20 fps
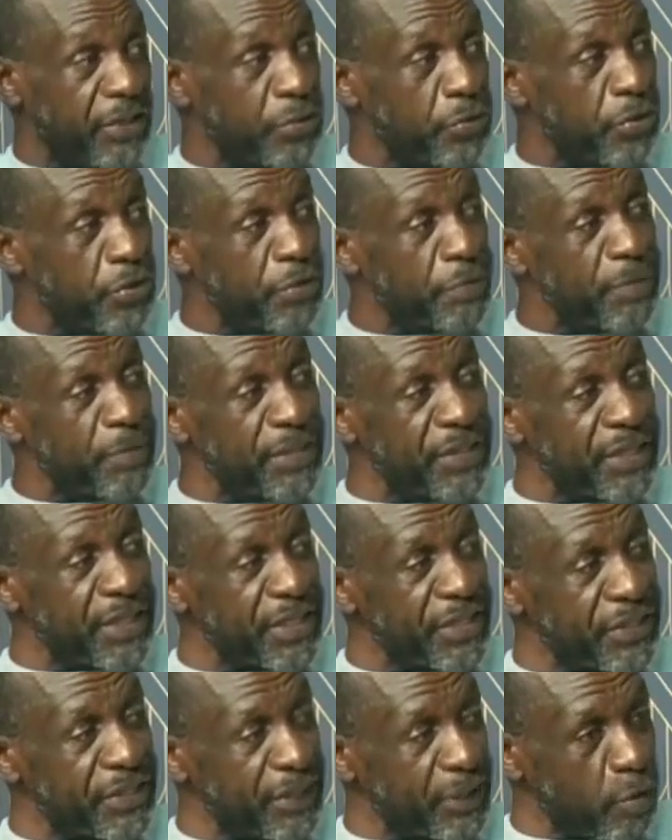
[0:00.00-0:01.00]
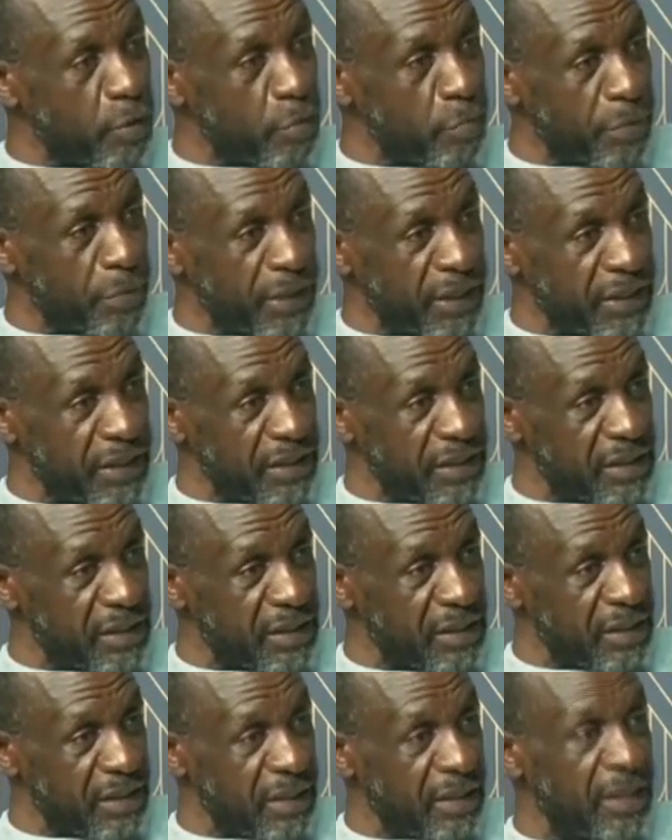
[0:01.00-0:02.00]
A resource base has three components.
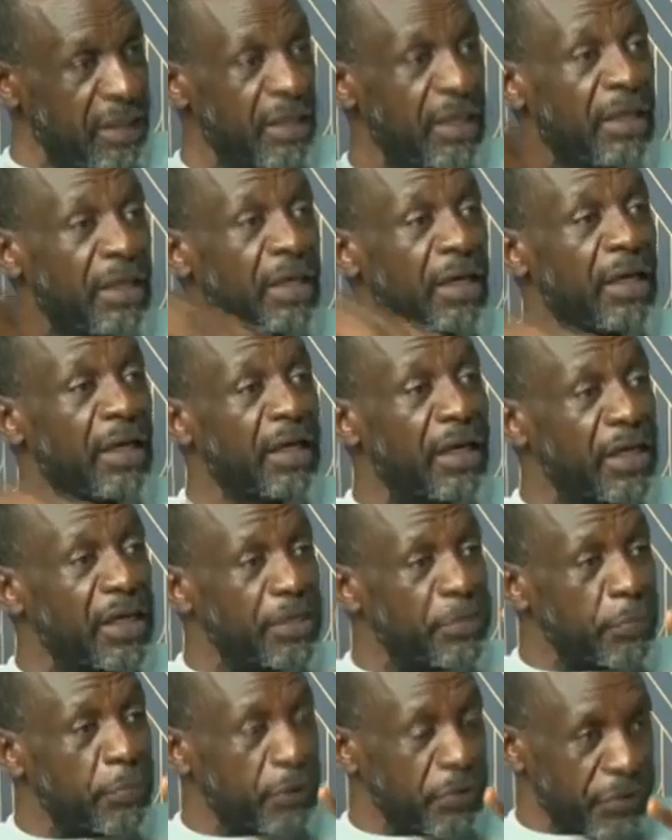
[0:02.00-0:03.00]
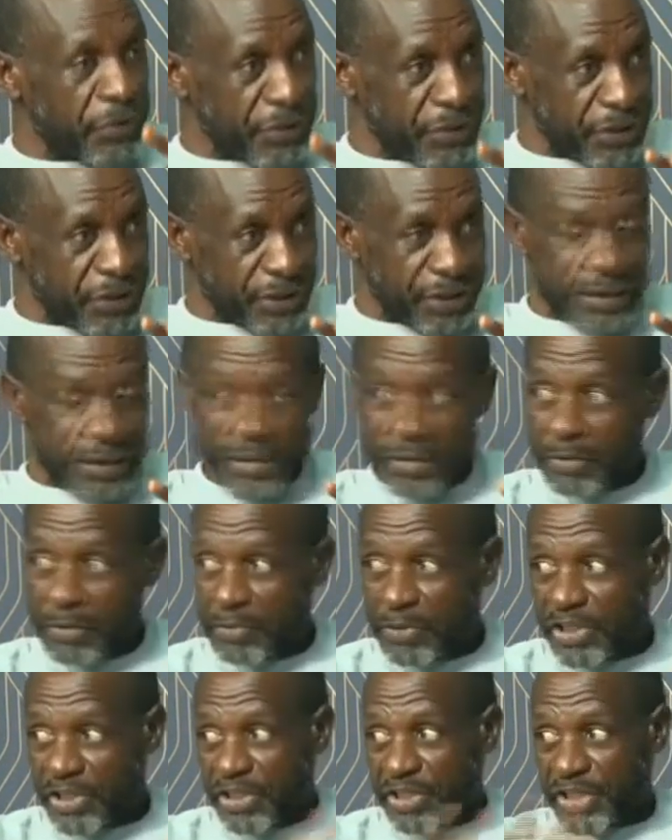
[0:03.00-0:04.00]
Export receipts,
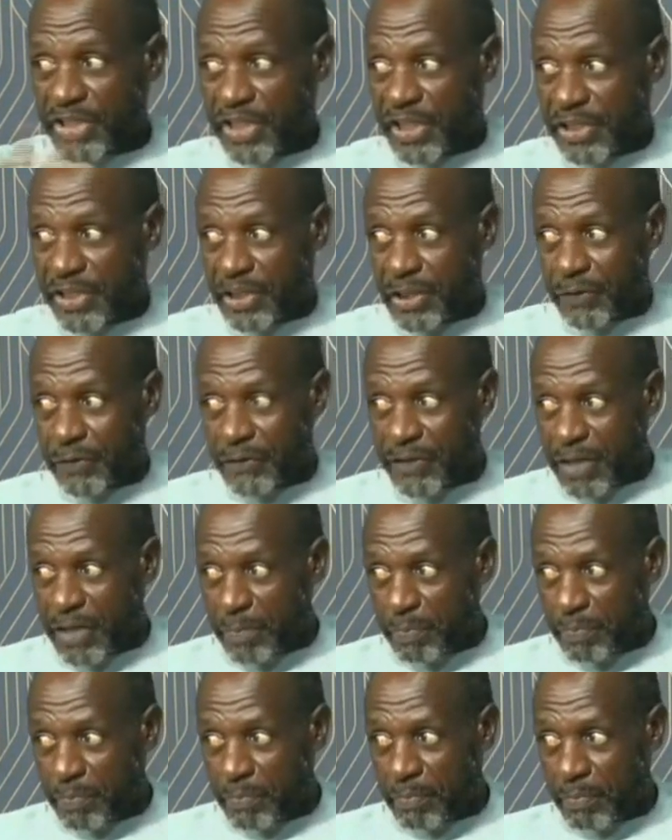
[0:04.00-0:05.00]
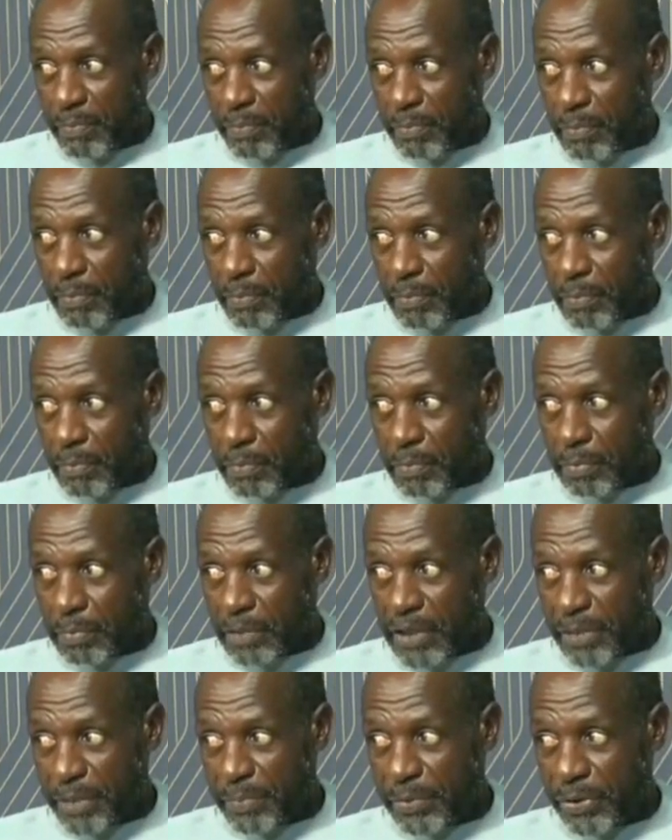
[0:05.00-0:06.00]
which is in excess of $10
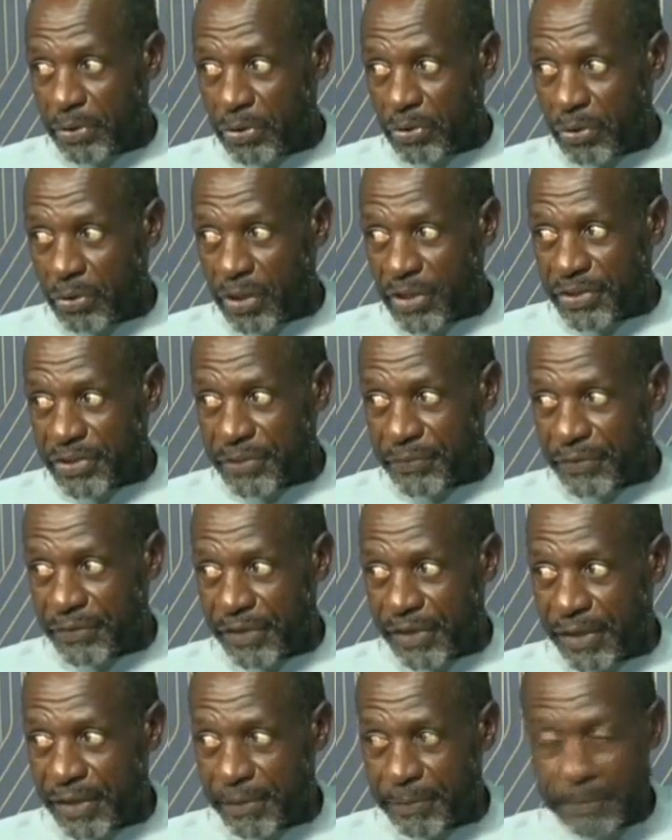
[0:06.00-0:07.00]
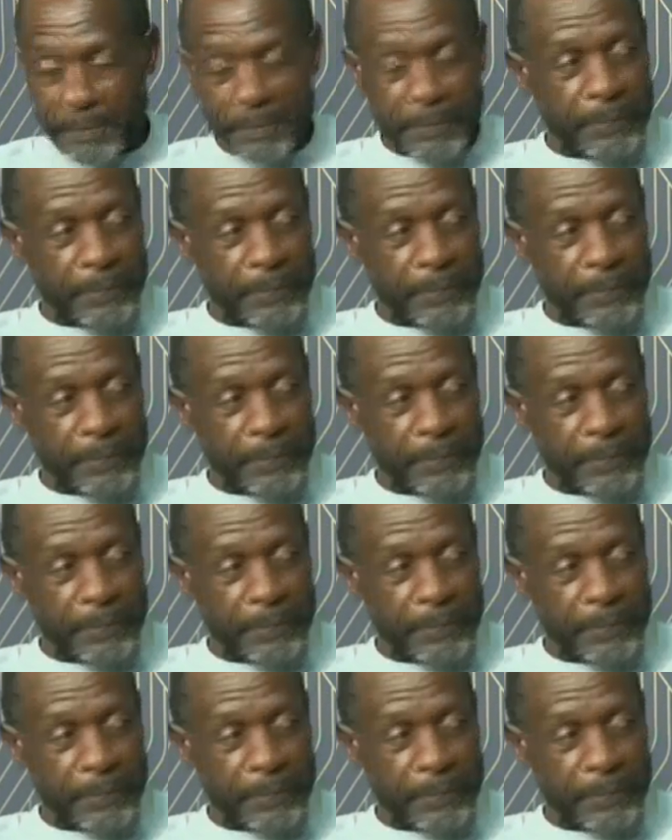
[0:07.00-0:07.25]
billion every year.